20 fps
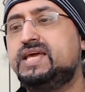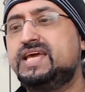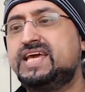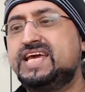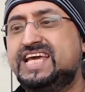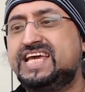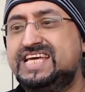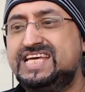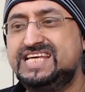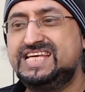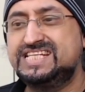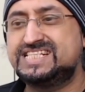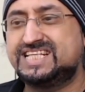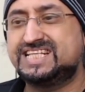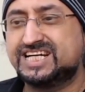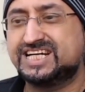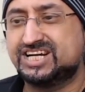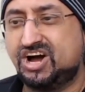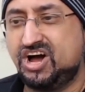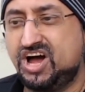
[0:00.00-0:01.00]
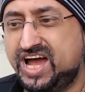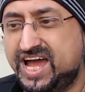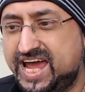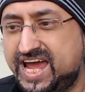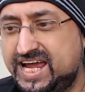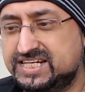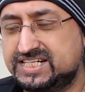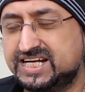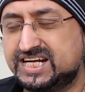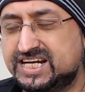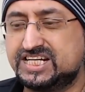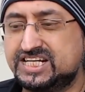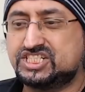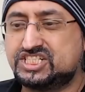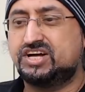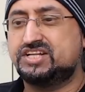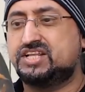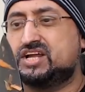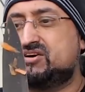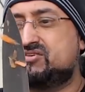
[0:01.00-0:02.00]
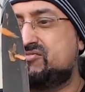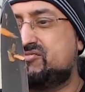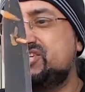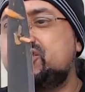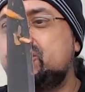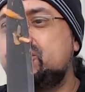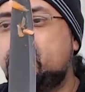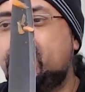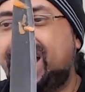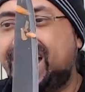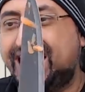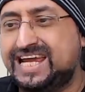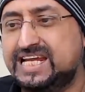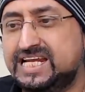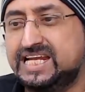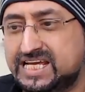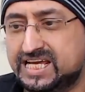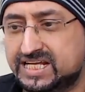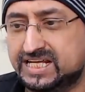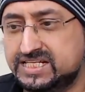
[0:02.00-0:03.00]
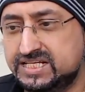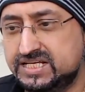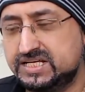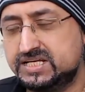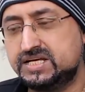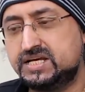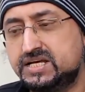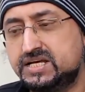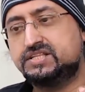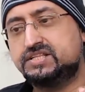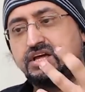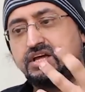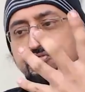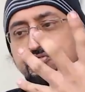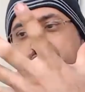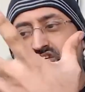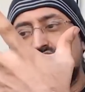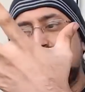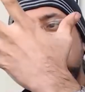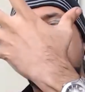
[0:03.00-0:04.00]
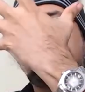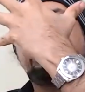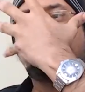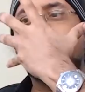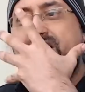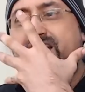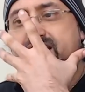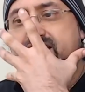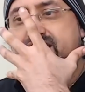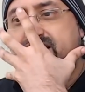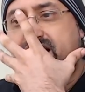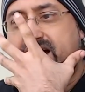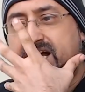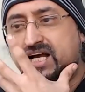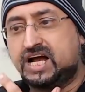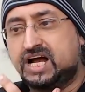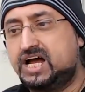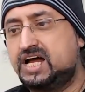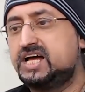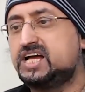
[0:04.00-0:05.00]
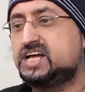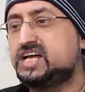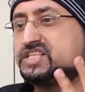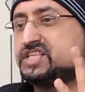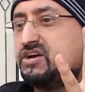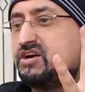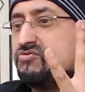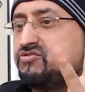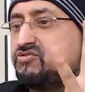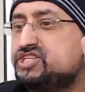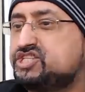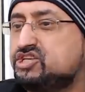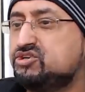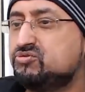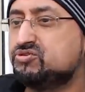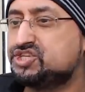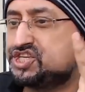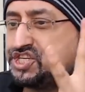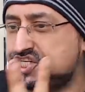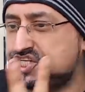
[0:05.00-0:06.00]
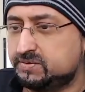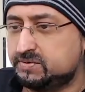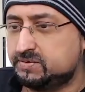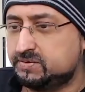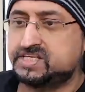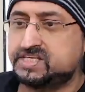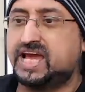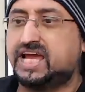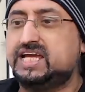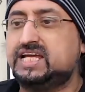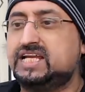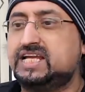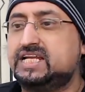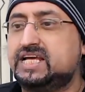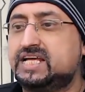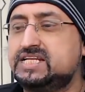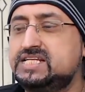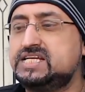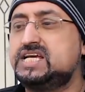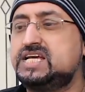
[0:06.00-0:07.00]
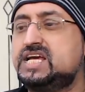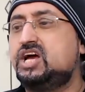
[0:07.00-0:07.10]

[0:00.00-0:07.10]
He's the guy that designed the original Alien, the original Facehugger, the original ships in Alien.